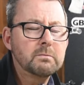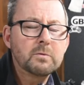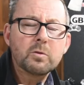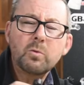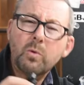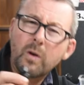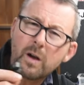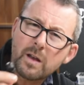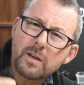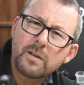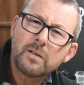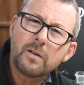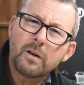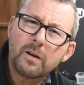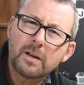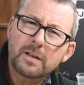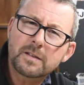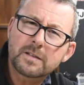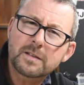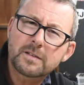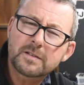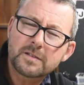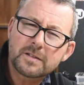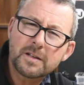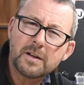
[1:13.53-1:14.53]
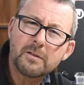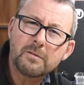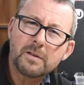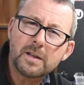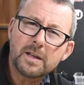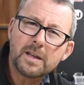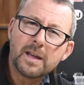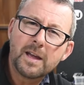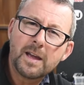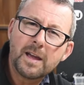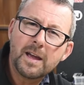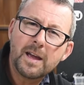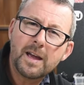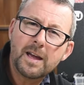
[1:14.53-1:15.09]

quite nice Sony